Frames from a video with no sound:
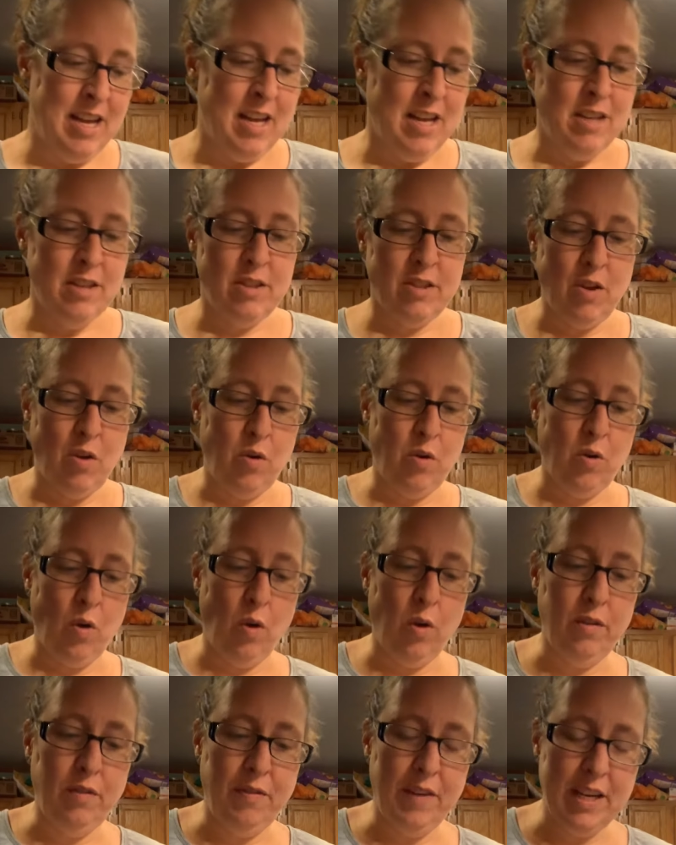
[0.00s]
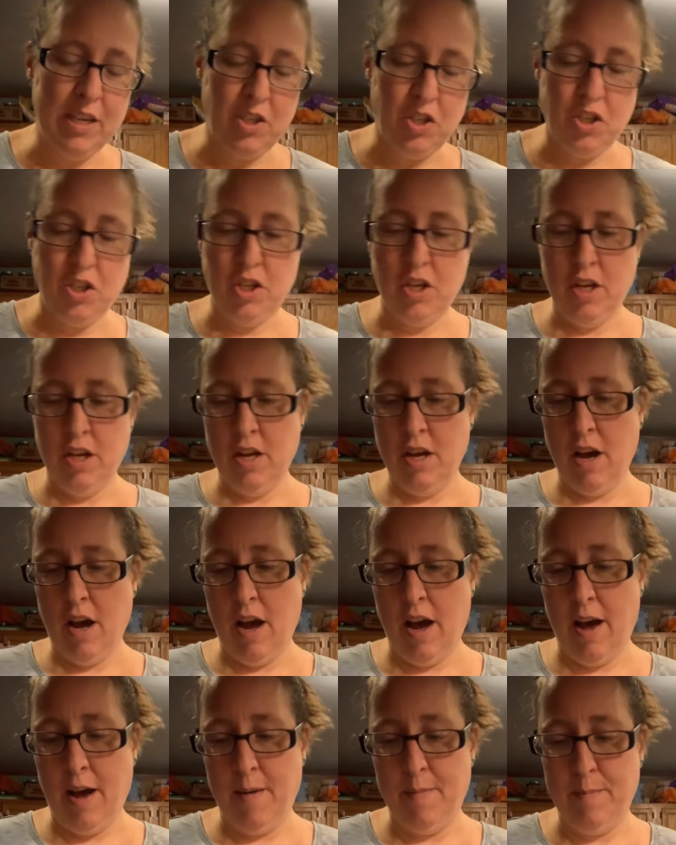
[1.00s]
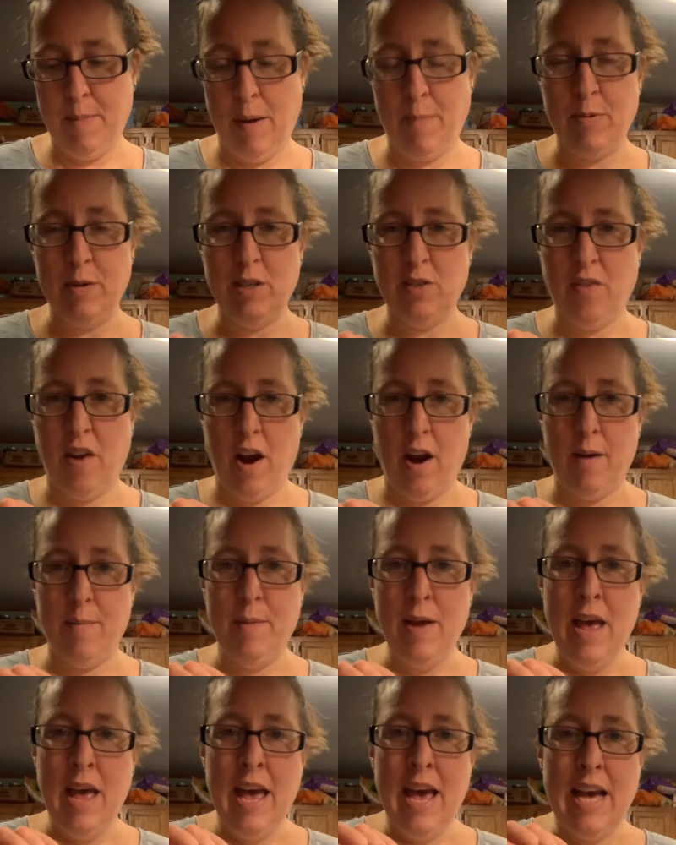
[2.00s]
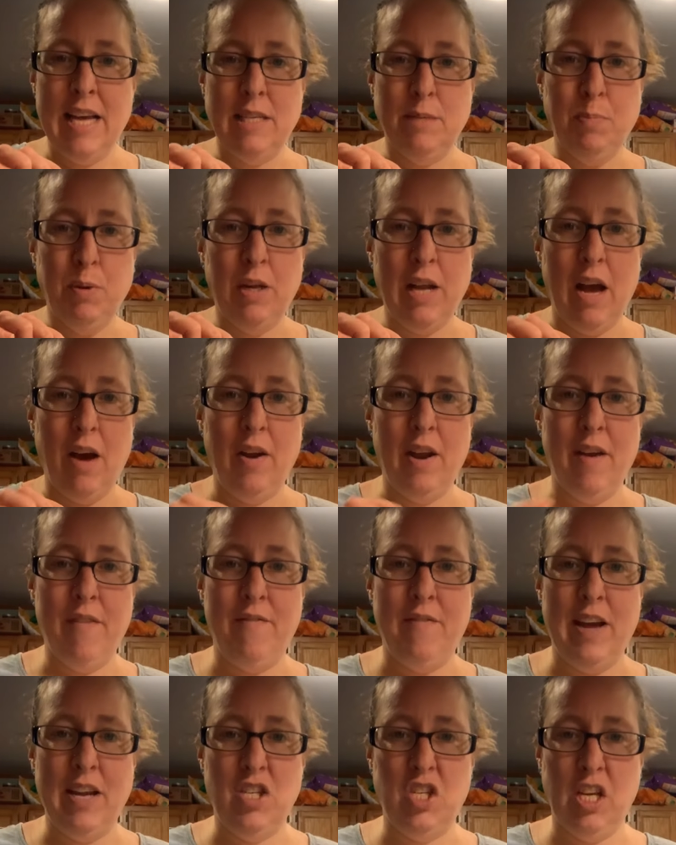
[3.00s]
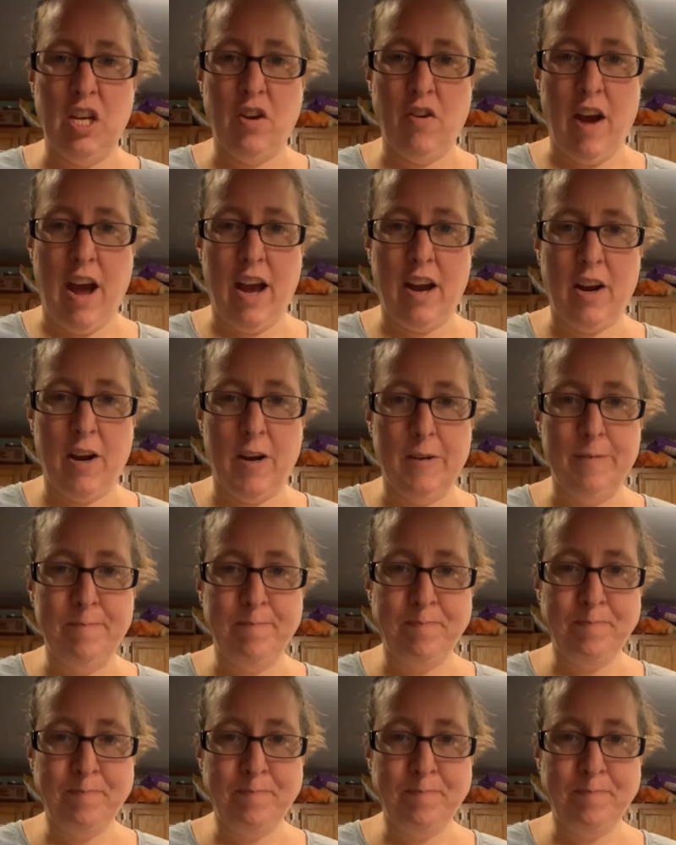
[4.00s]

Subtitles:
So Goldfish Pepperidge Farm has put out a veggie cracker,